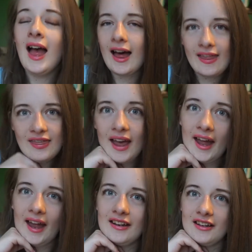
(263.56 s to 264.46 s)
And
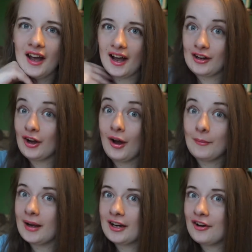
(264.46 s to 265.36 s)
then I got
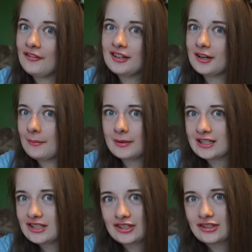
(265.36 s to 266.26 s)
on my current
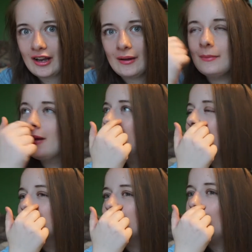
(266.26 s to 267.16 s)
apprenticeship.
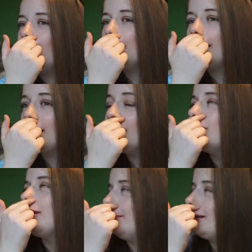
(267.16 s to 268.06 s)
So my
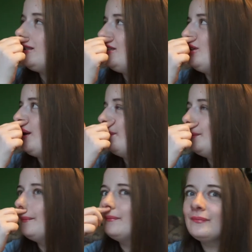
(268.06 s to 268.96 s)
current apprenticeship
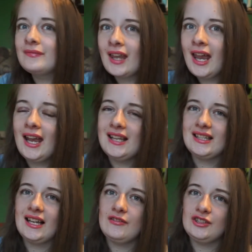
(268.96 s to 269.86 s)
is
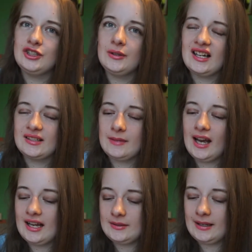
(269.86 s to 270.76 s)
a level 2 as an
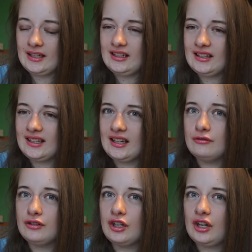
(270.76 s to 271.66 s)
admin. And you're thinking,
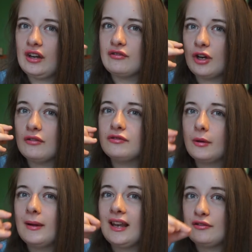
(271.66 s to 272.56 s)
Fiona, you've gone
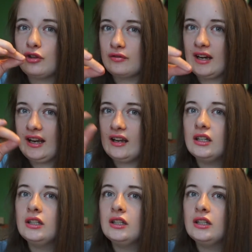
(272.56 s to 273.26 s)
from a level 3